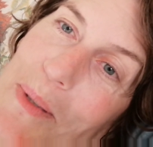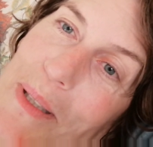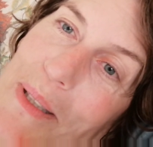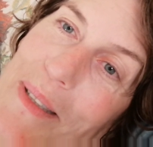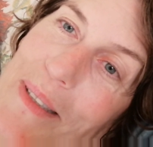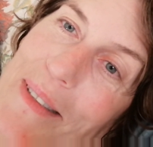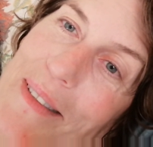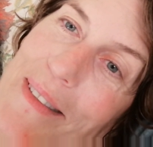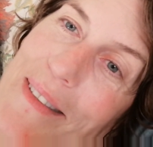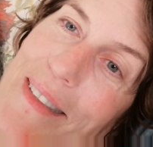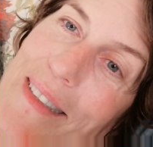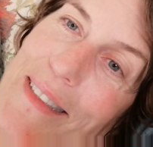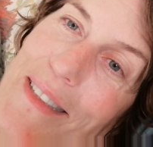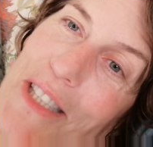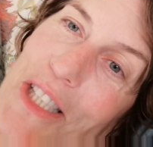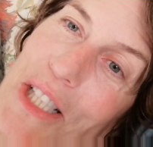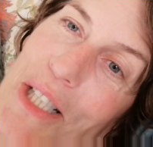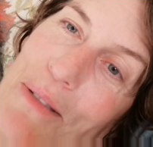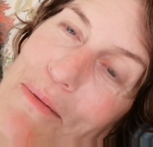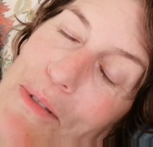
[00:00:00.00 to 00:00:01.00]
world, and
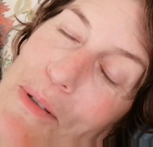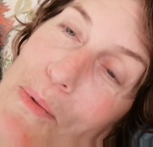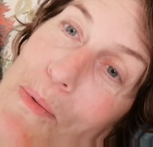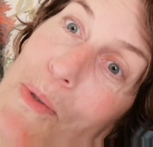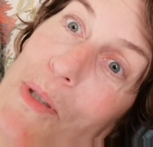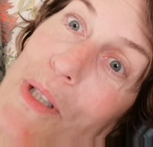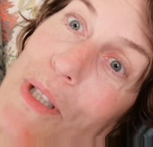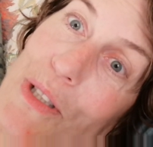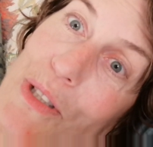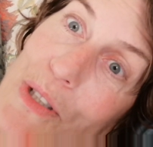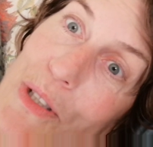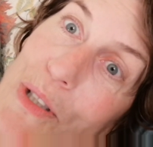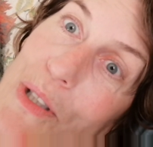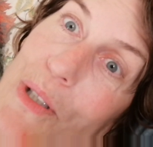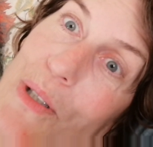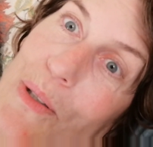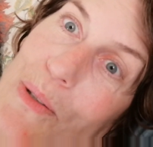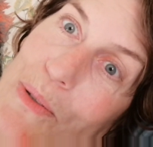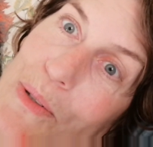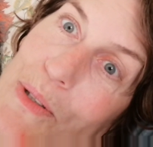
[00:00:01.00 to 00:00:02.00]
she rewards
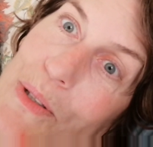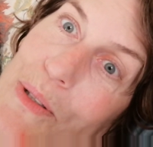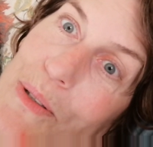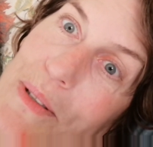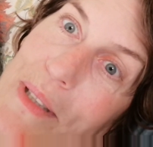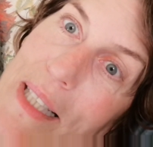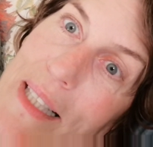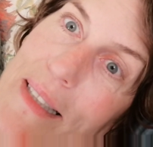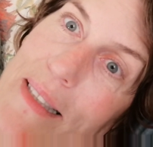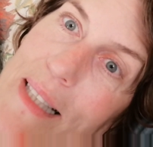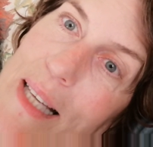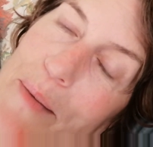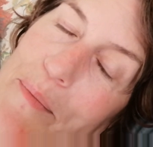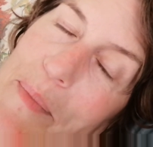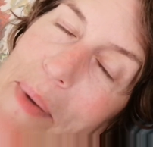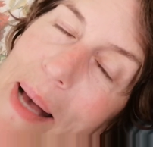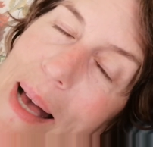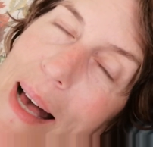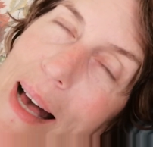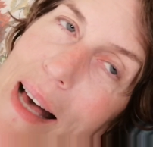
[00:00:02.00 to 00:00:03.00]
those who take
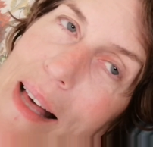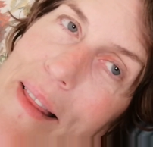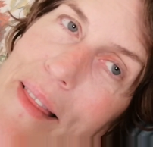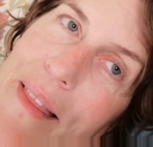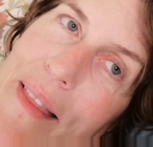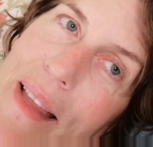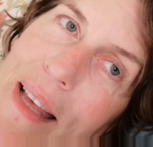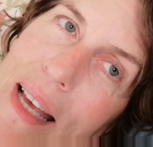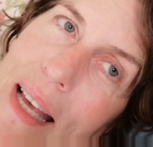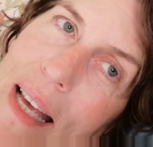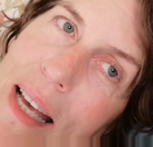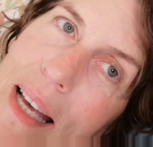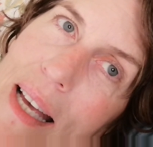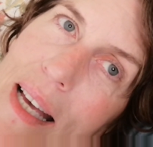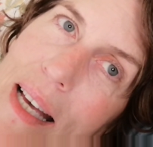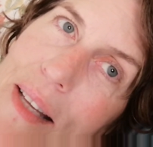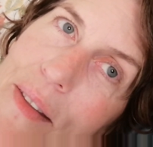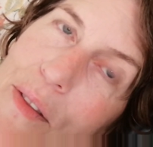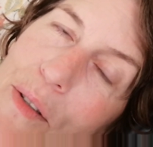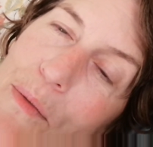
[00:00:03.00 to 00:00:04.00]
that path.
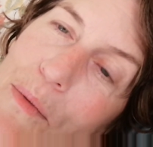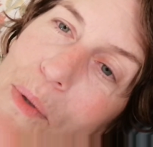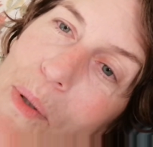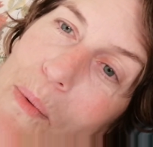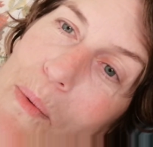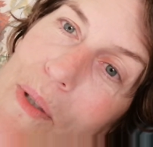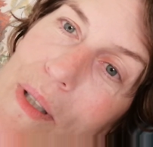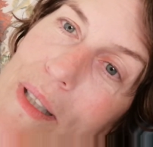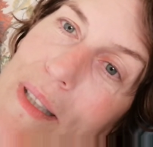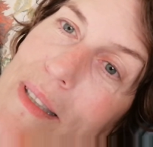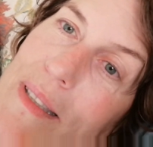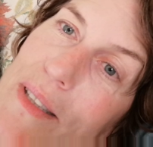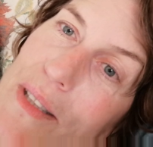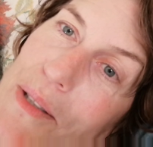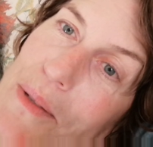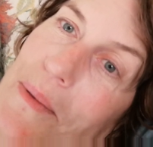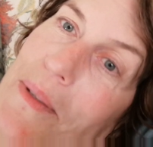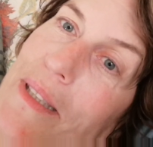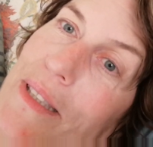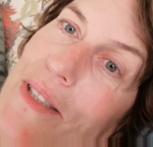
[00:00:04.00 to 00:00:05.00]
And the reward is
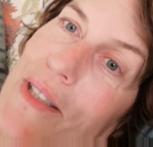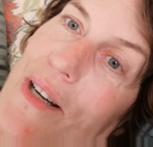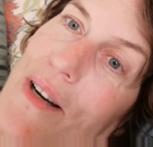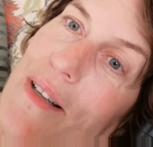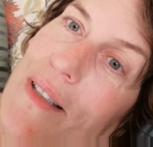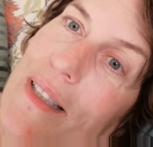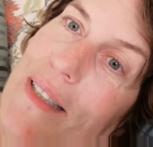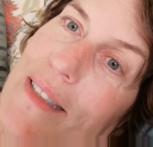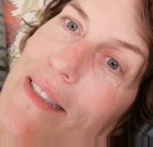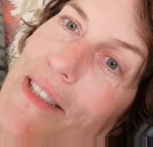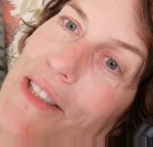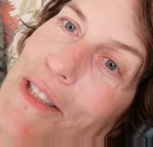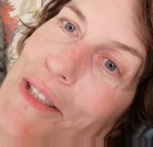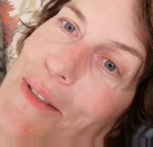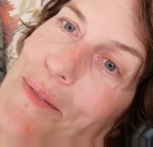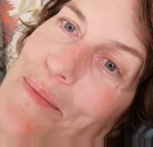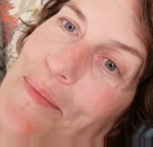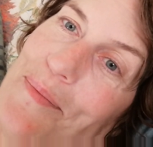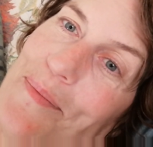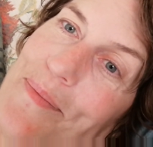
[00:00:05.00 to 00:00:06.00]
always
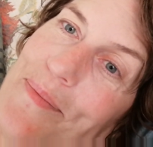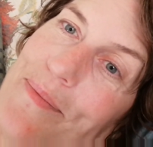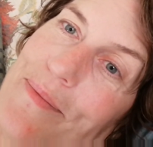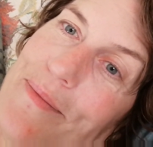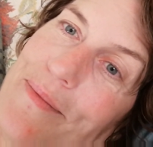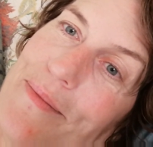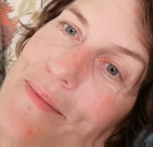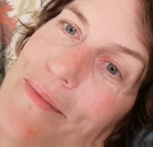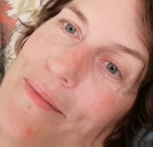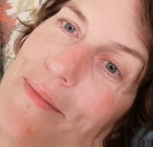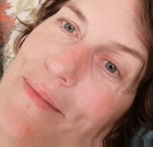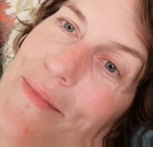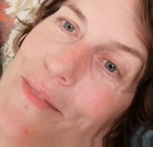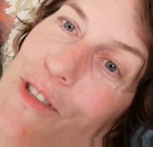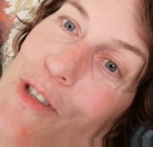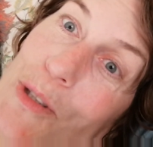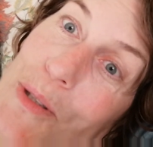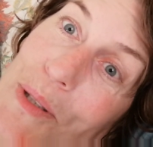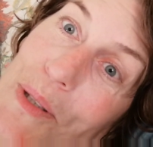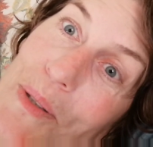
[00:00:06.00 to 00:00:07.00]
knowledge,
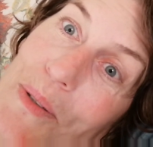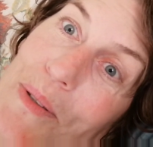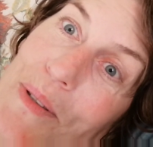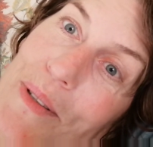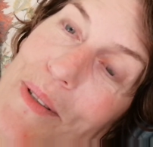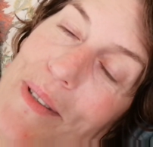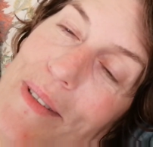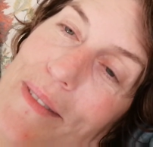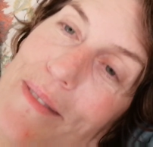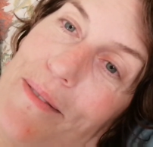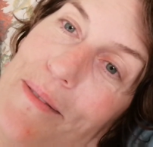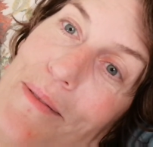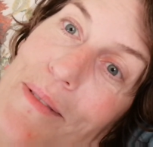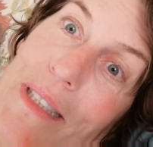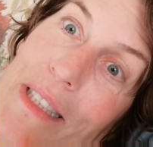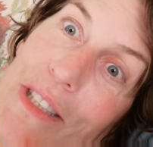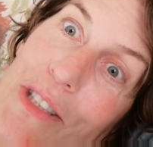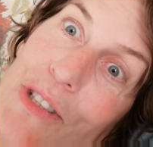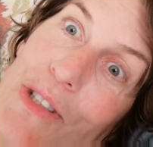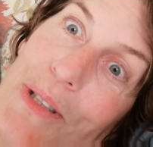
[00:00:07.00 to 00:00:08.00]
truth,
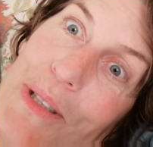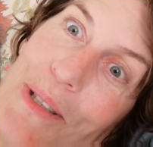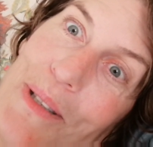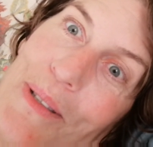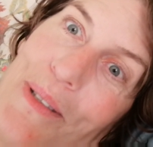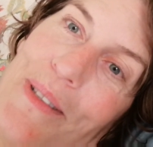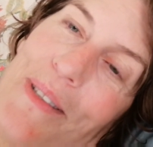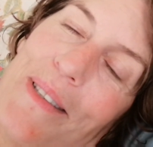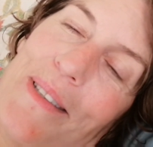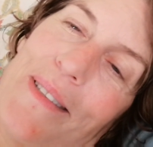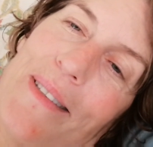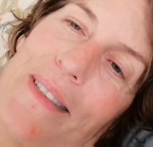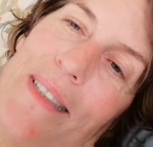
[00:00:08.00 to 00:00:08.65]
real truth.